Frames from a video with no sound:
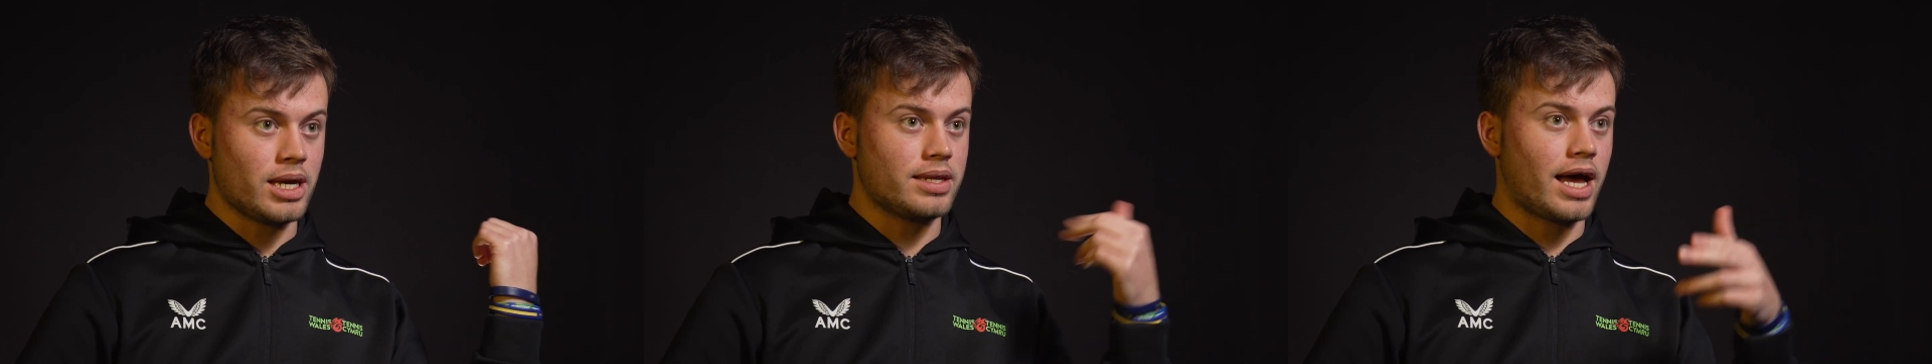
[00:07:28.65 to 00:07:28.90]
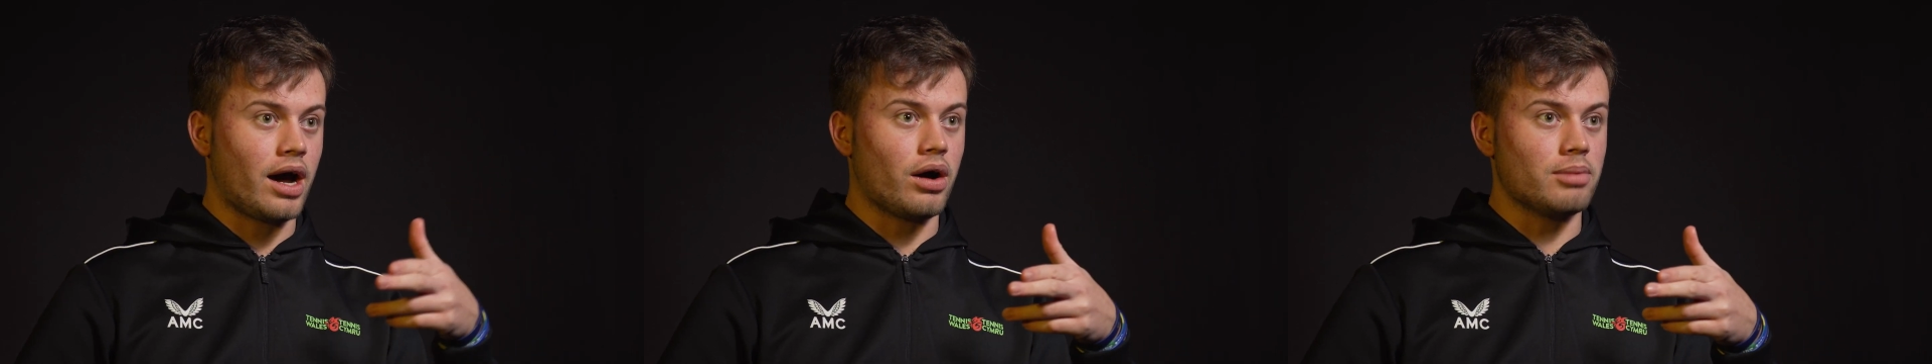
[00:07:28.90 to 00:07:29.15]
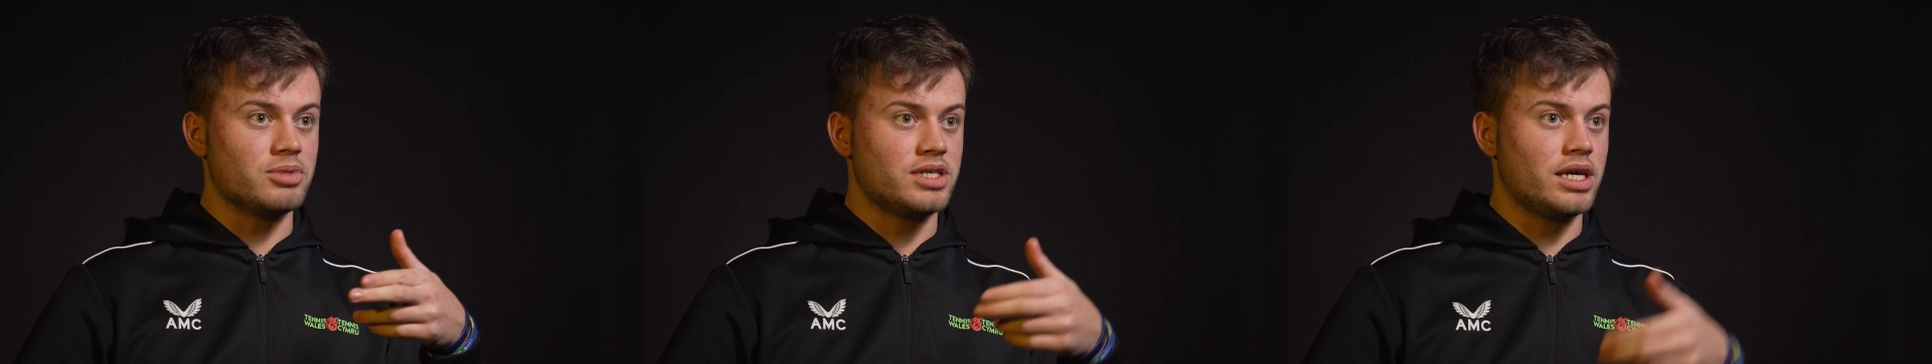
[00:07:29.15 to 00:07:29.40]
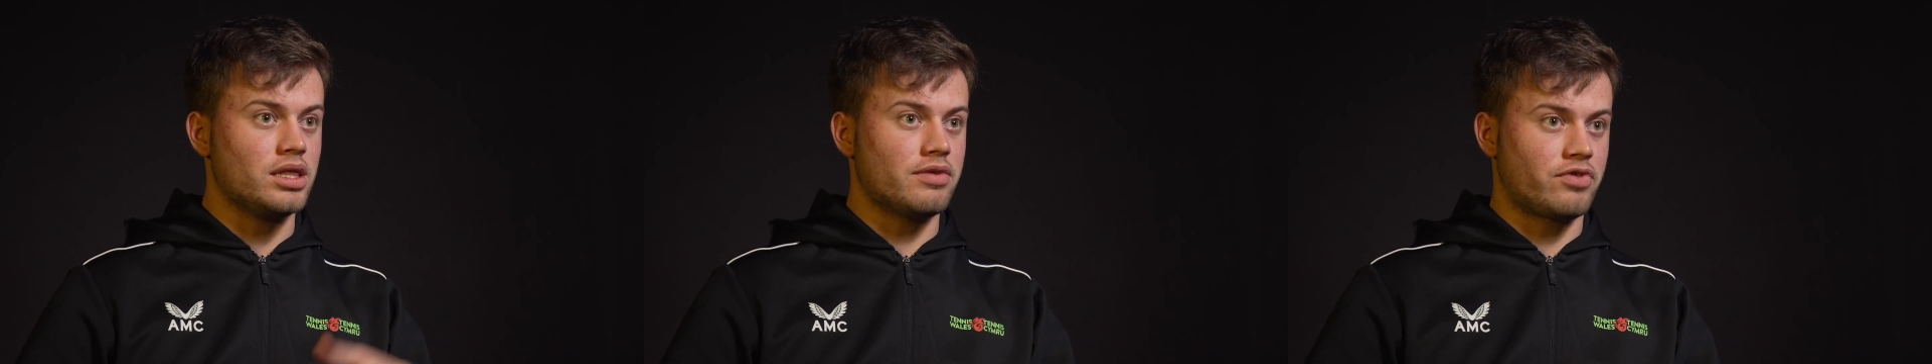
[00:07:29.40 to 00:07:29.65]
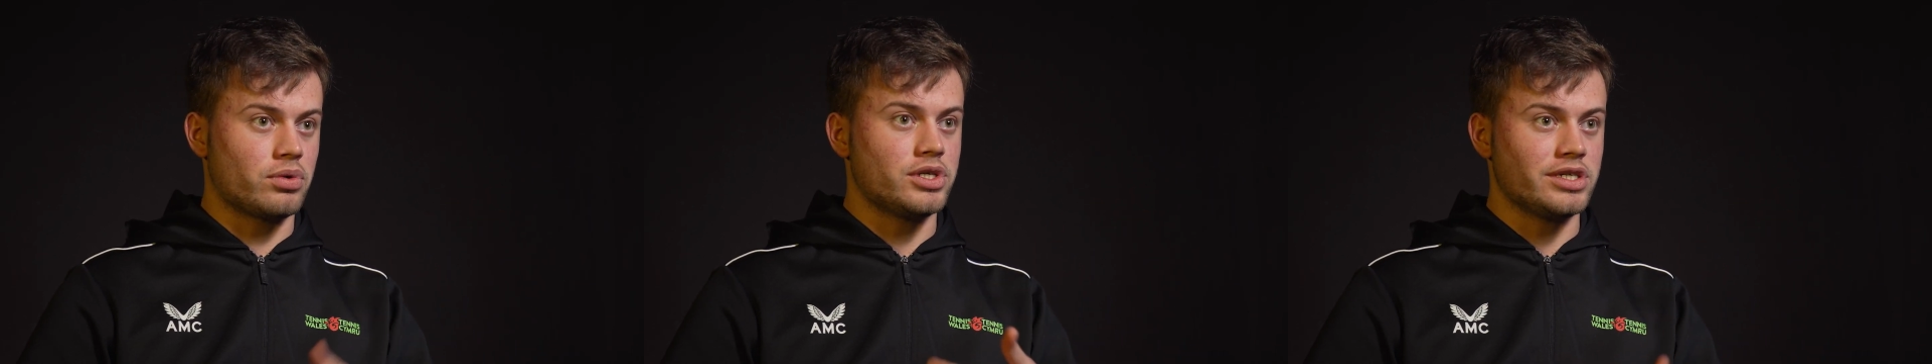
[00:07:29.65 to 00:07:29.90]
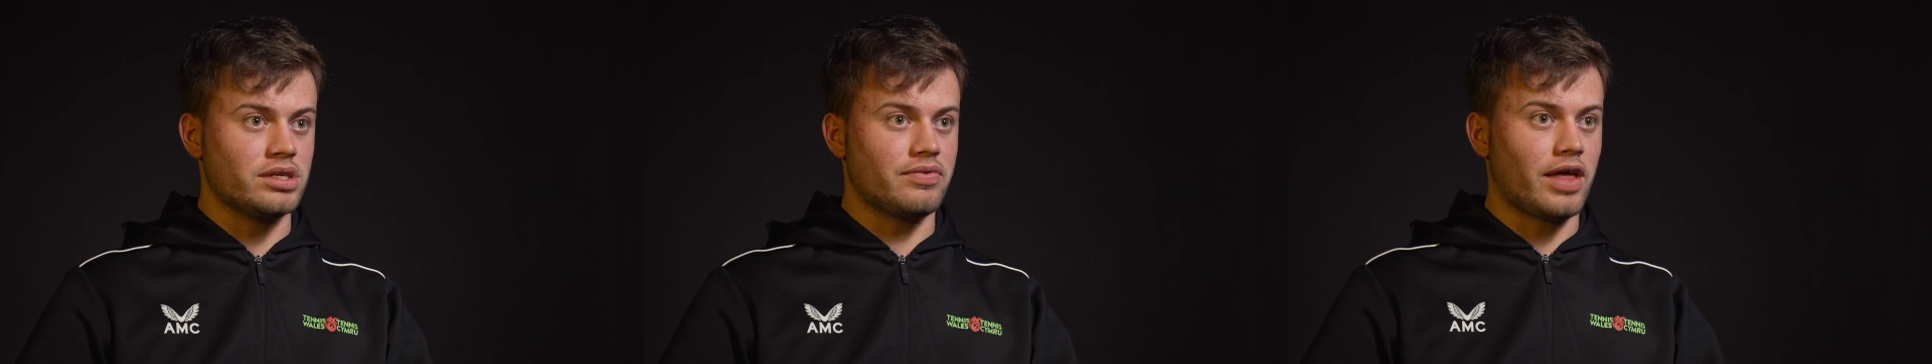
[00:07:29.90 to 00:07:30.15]
and now I'm seeing the
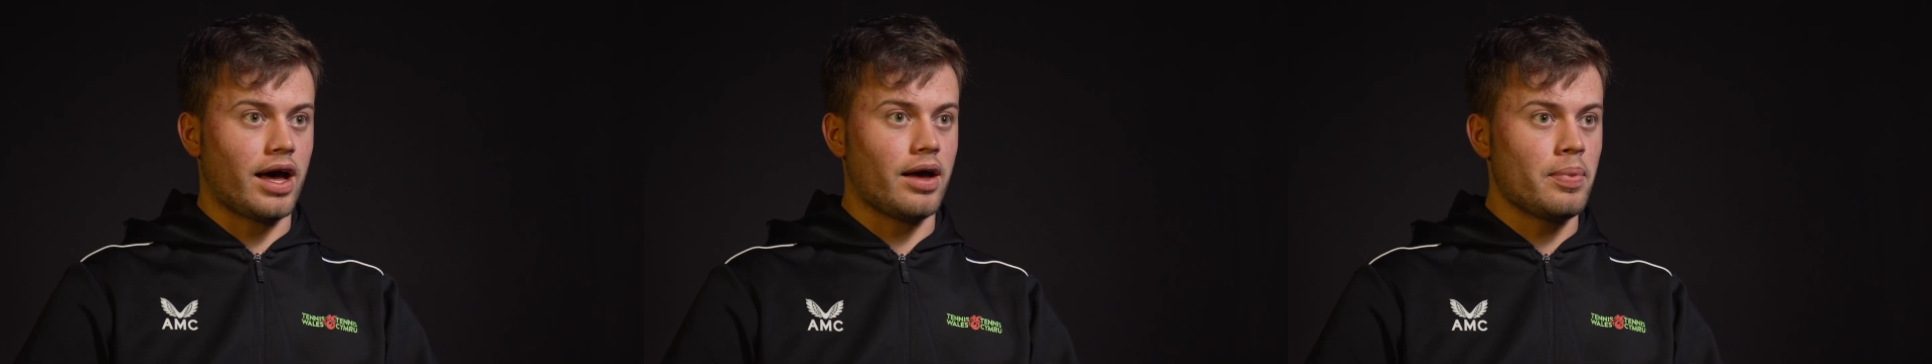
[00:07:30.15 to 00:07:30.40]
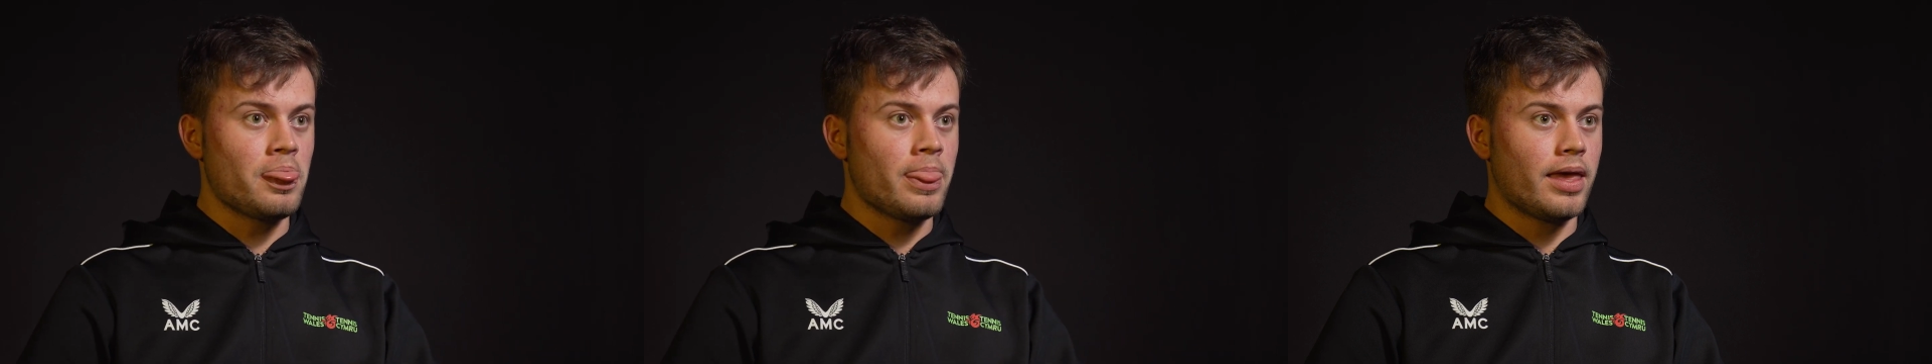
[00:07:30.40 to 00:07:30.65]
fruition of that